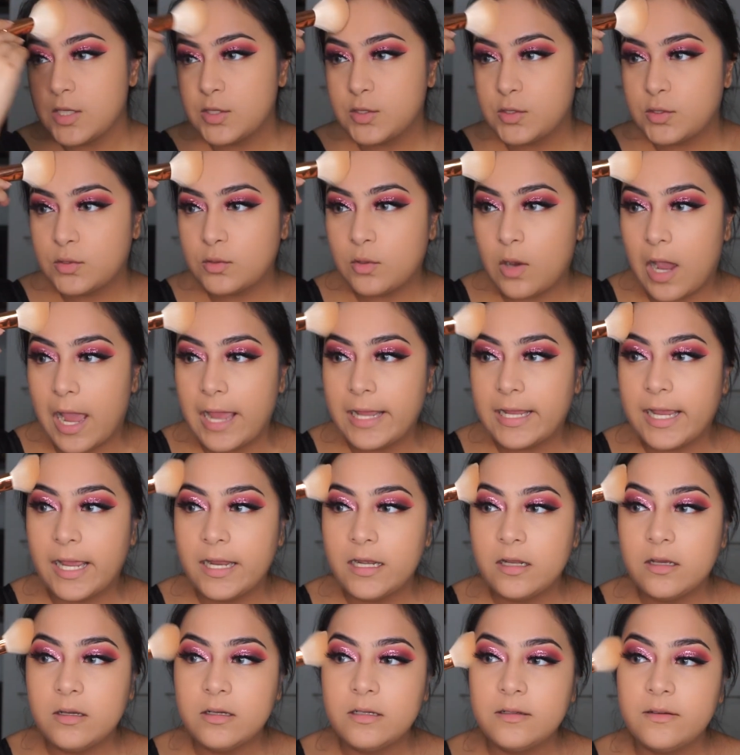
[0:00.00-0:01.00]
So I
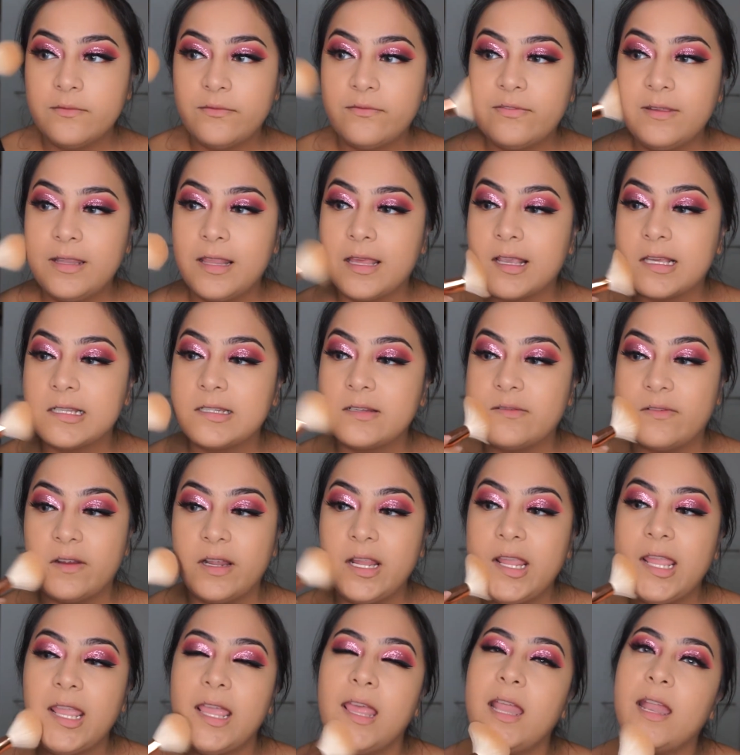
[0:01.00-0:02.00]
kind of feel like it's a
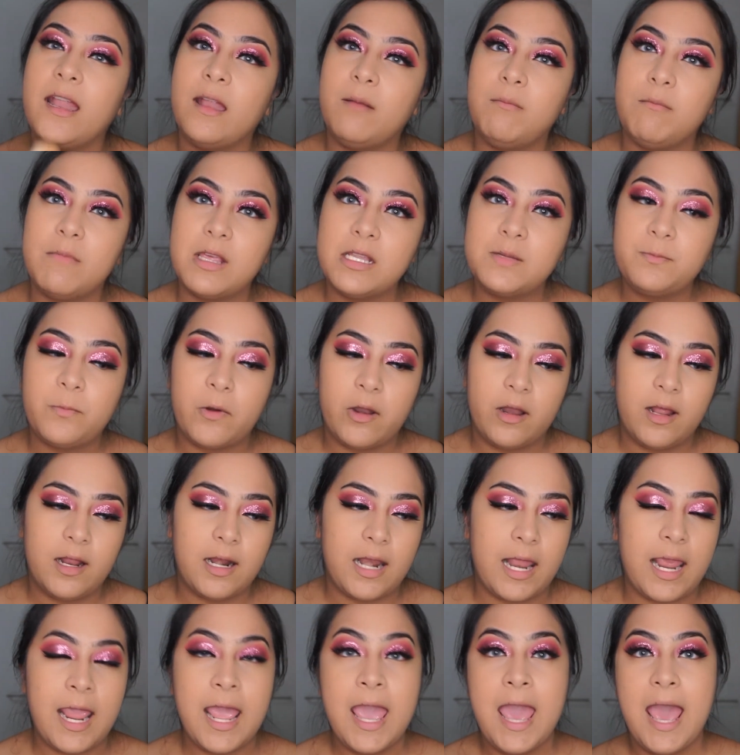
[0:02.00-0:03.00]
very hit and miss
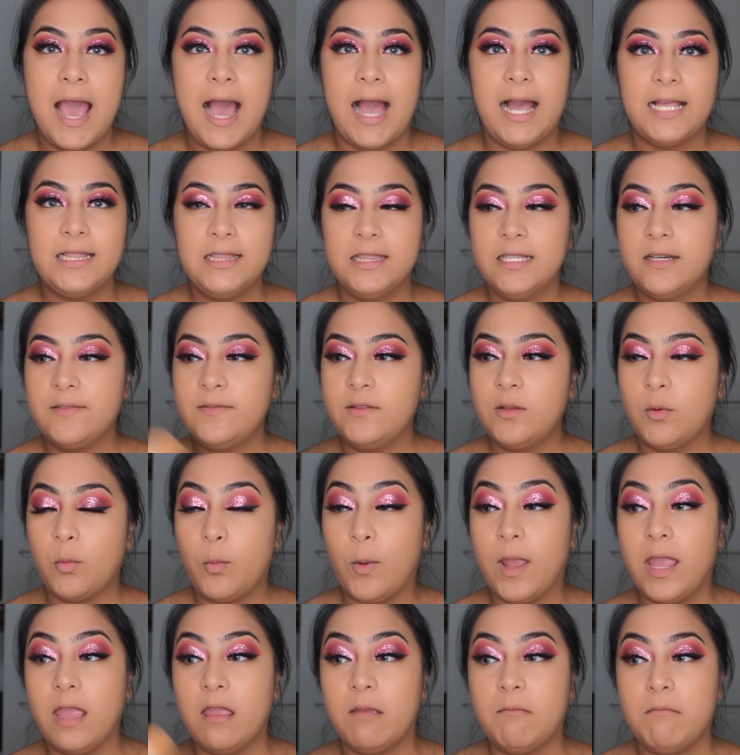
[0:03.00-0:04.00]
product. Like, I love the
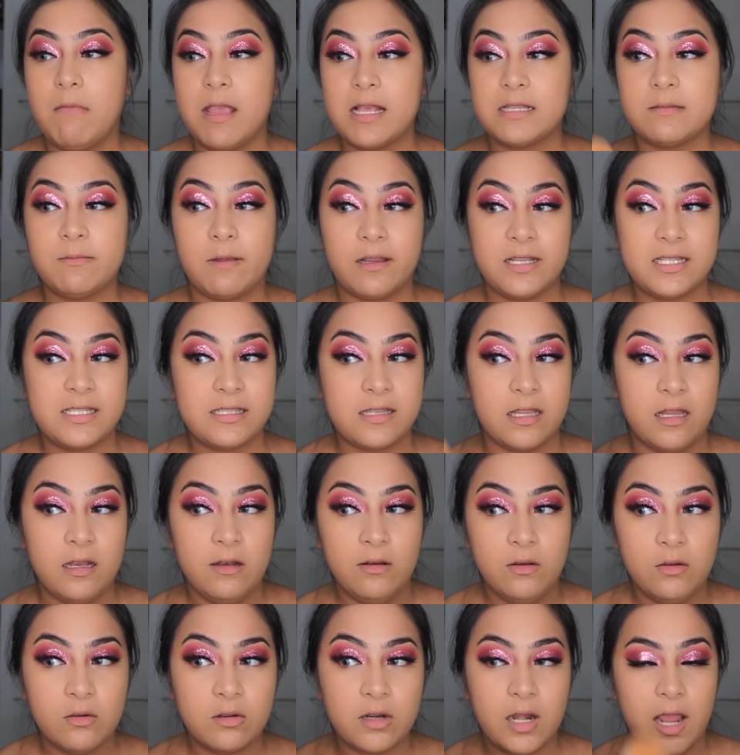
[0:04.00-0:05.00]
way it makes my
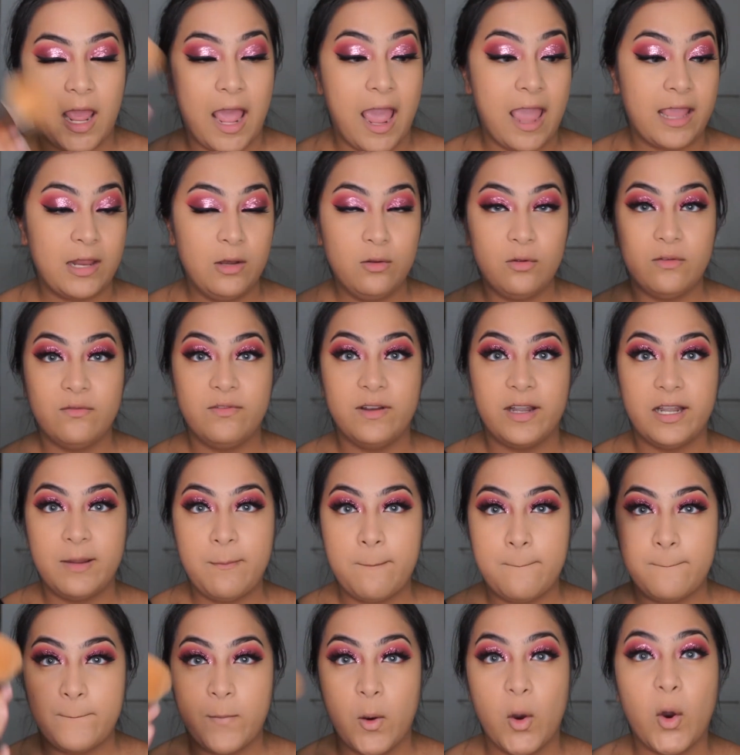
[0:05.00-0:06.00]
skin look. Like, I look
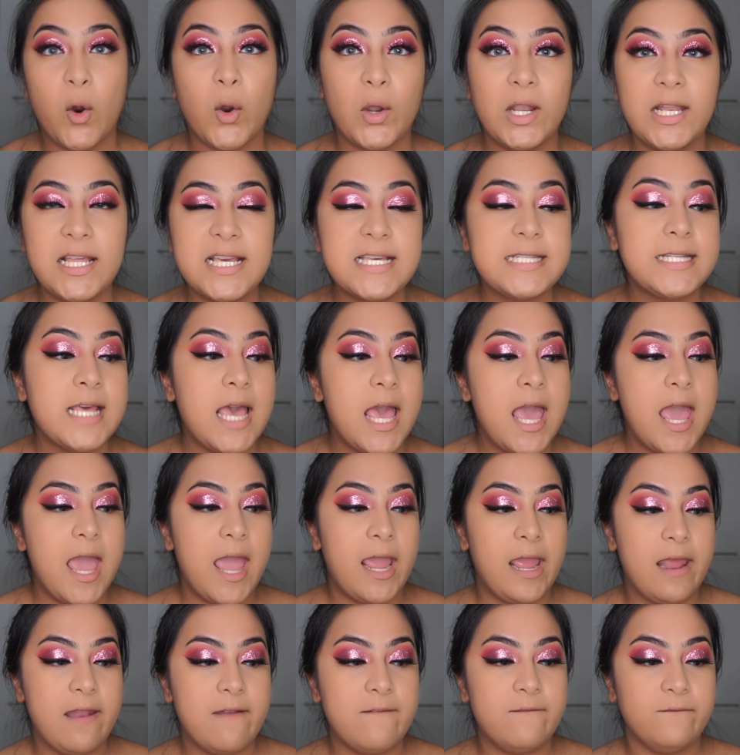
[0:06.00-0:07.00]
very poreless
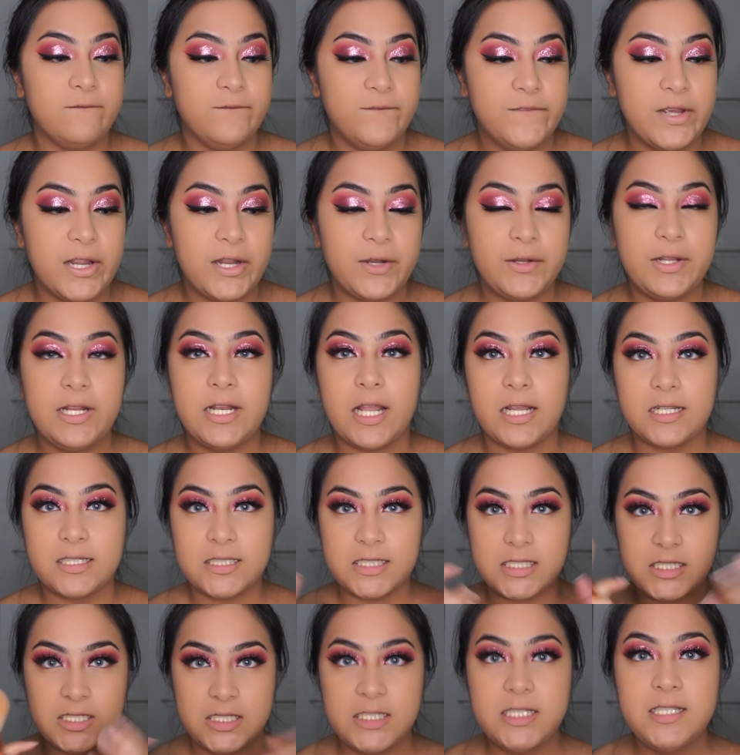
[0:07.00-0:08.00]
and very
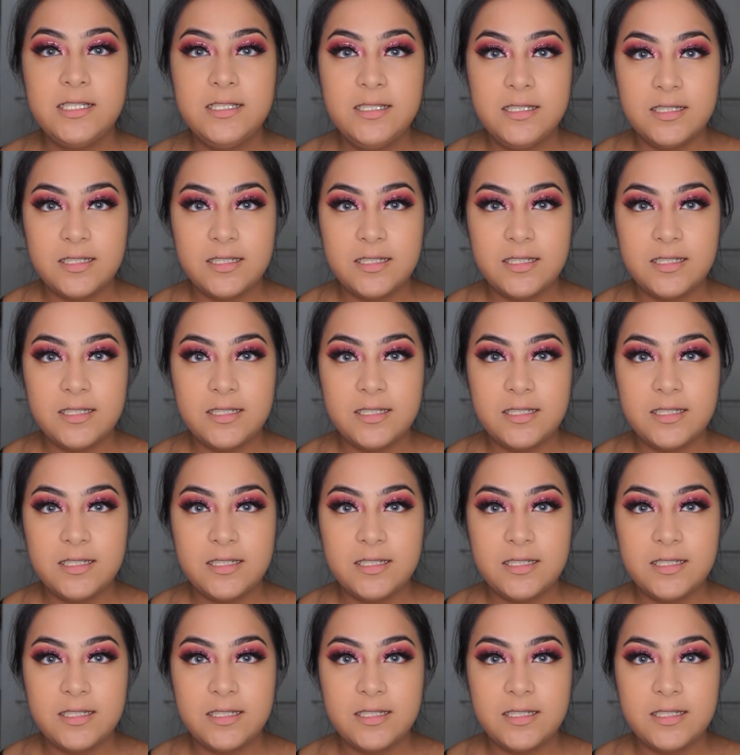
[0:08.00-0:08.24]
like, zzz.